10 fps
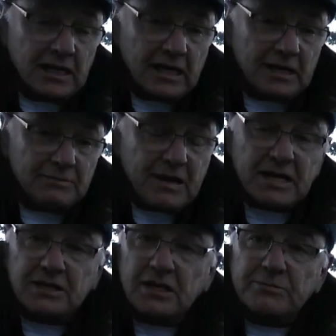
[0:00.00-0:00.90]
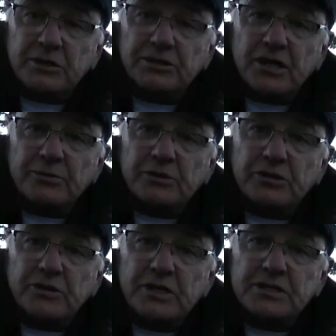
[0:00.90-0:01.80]
And back then everybody thought we were
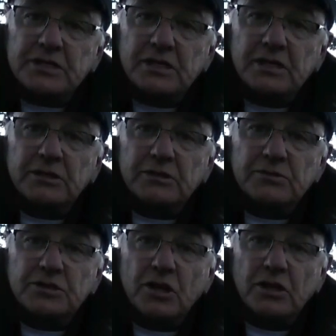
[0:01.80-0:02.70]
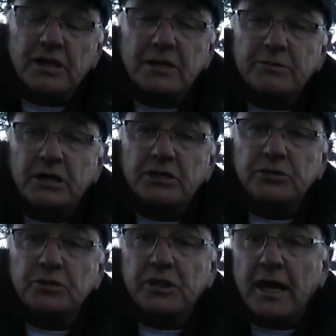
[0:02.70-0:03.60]
crazy. There was hardly anybody
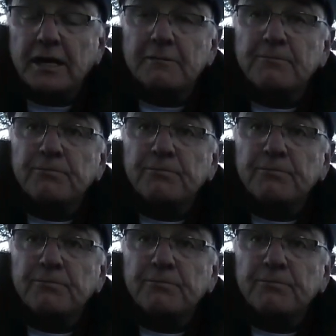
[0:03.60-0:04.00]
doing that.